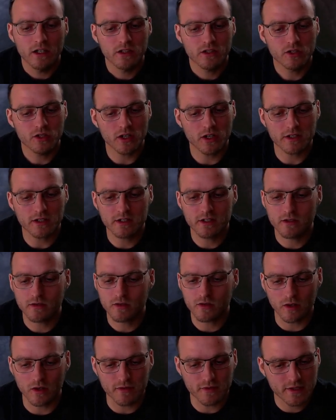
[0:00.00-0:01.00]
just
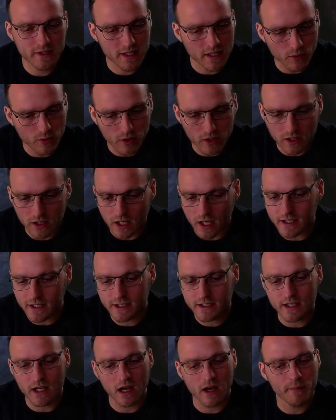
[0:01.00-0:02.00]
sort of see what
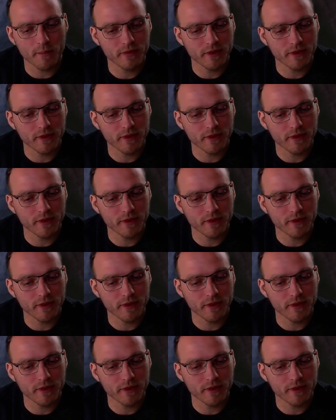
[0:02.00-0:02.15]
lights up,